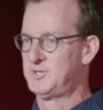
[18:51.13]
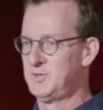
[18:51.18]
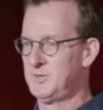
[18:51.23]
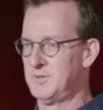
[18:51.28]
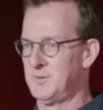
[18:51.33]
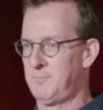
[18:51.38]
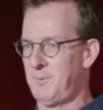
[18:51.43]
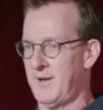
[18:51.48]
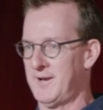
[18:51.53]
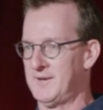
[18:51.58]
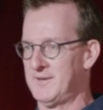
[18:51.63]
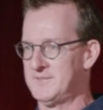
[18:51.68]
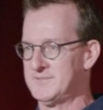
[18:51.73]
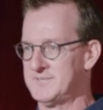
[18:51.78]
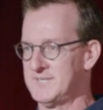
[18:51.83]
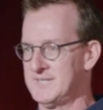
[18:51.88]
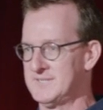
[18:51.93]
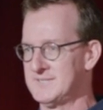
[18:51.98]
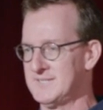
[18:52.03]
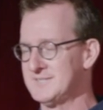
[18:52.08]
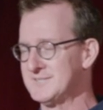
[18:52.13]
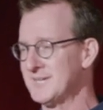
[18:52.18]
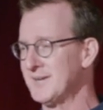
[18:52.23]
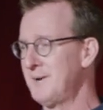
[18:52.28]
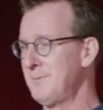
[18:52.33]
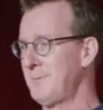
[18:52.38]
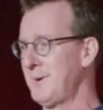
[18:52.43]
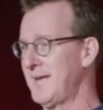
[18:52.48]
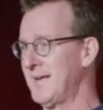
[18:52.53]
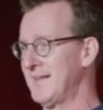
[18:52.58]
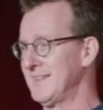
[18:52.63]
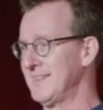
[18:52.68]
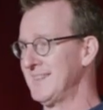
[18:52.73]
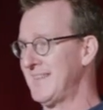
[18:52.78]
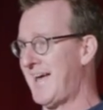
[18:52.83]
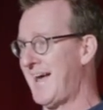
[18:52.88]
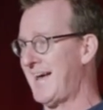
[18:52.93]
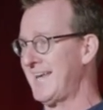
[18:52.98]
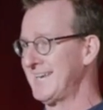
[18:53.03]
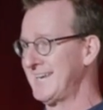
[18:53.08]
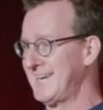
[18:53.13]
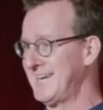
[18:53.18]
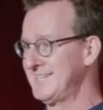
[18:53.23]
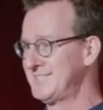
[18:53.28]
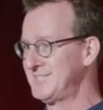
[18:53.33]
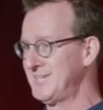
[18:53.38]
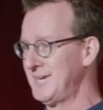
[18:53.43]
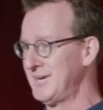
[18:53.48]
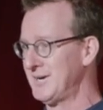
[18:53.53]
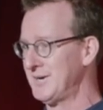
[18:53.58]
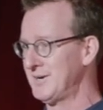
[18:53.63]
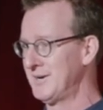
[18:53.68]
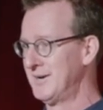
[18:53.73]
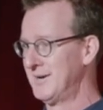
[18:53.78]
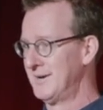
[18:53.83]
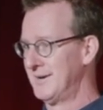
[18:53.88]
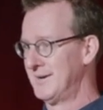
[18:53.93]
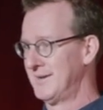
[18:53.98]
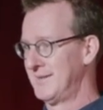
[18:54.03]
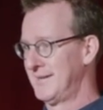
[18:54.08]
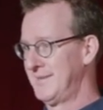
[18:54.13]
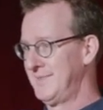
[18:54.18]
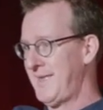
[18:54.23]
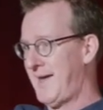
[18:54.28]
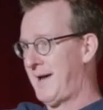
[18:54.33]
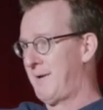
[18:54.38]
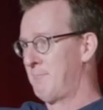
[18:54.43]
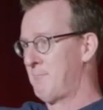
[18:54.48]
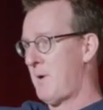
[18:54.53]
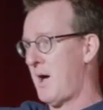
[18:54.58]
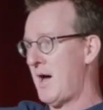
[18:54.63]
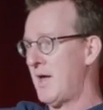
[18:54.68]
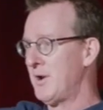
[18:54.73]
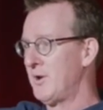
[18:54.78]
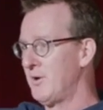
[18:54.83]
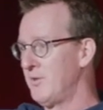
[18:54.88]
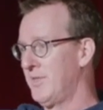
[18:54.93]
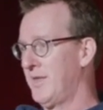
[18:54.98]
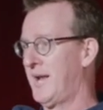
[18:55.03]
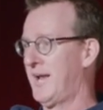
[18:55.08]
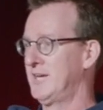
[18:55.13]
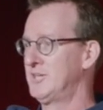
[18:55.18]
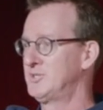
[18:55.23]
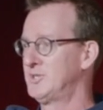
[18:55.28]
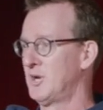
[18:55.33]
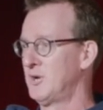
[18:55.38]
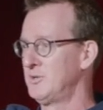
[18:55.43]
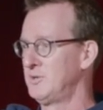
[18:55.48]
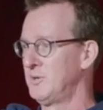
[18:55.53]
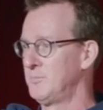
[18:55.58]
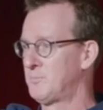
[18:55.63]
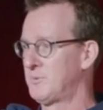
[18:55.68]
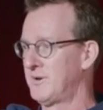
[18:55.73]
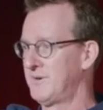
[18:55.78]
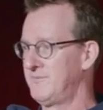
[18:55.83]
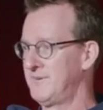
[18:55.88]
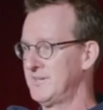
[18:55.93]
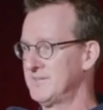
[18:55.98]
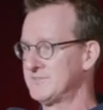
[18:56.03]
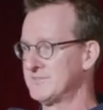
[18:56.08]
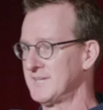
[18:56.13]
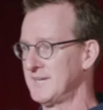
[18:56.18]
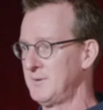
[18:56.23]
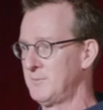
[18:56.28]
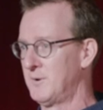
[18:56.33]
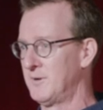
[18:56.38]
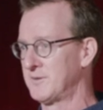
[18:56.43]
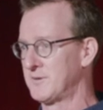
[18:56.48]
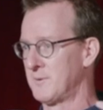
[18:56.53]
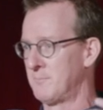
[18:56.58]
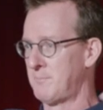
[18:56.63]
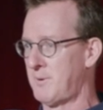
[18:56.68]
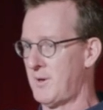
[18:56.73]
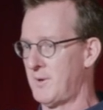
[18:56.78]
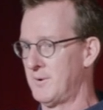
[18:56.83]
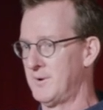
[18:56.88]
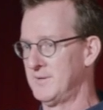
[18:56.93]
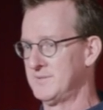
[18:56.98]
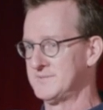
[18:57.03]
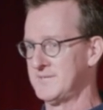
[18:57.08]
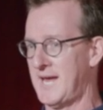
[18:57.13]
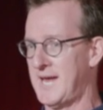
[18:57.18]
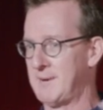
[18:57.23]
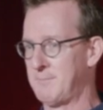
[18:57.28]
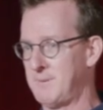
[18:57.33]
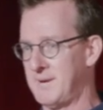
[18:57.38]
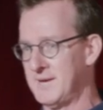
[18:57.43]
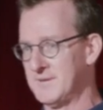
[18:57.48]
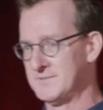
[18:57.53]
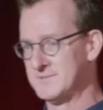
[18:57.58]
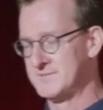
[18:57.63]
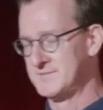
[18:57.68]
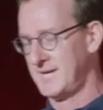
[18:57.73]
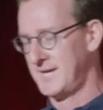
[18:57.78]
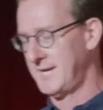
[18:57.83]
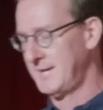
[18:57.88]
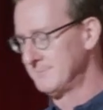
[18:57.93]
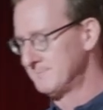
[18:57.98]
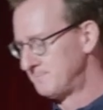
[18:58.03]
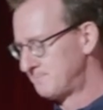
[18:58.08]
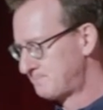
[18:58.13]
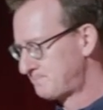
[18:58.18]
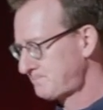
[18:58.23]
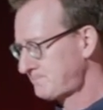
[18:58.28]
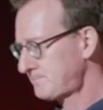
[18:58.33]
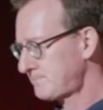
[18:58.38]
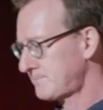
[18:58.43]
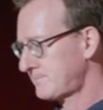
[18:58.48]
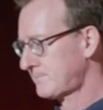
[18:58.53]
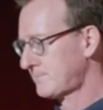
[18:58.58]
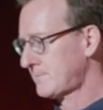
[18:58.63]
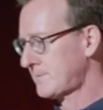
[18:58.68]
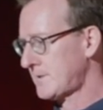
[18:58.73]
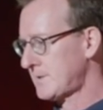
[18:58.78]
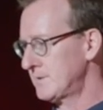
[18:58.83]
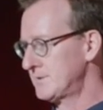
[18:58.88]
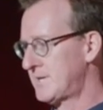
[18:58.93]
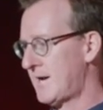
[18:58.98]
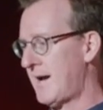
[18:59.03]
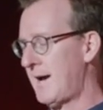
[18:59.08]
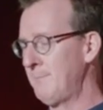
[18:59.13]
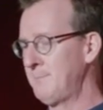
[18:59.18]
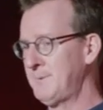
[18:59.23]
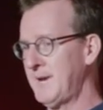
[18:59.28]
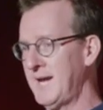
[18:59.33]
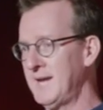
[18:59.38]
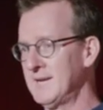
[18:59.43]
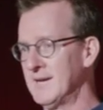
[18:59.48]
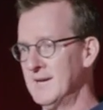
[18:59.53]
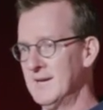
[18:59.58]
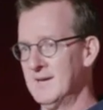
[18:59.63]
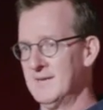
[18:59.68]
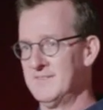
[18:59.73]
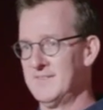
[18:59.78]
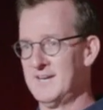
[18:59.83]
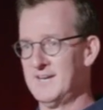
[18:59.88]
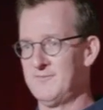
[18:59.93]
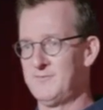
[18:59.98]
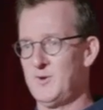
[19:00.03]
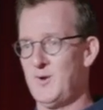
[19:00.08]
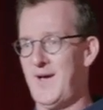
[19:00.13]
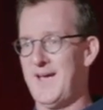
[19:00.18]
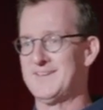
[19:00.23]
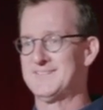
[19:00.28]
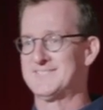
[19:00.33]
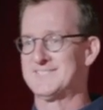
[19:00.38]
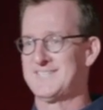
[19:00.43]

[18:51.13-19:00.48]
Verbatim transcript: two dependencies, it's going to be a lot easier in that model that I showed you previously with components A, B, and C to update, then if you had